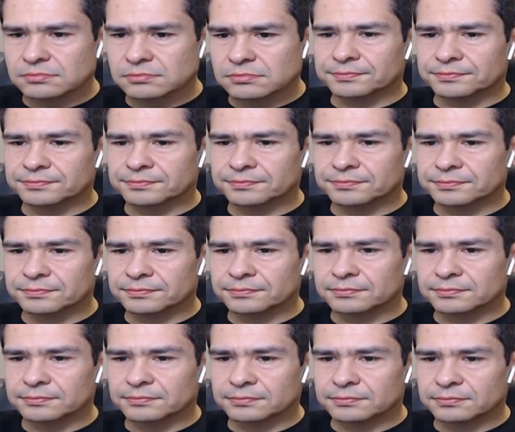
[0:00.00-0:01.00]

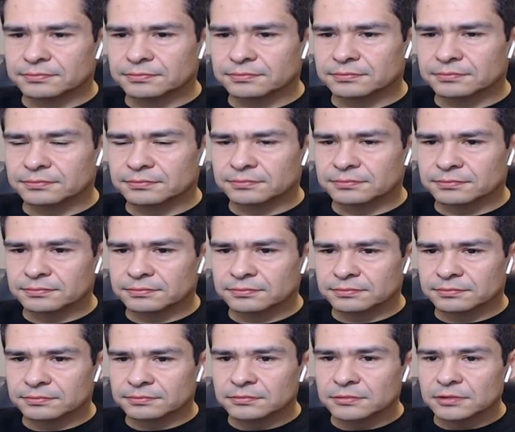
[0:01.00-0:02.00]

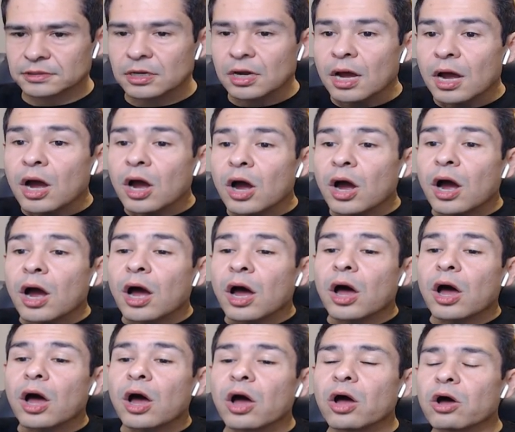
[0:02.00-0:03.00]

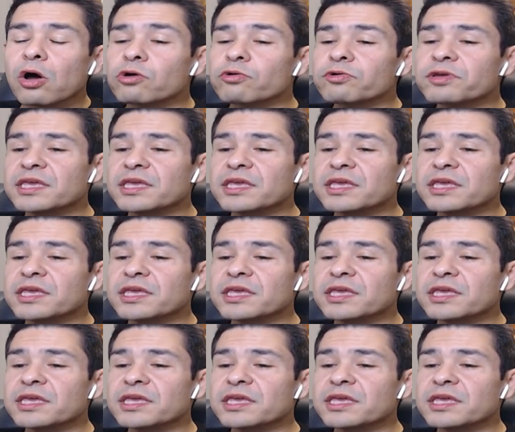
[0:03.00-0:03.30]
Oh,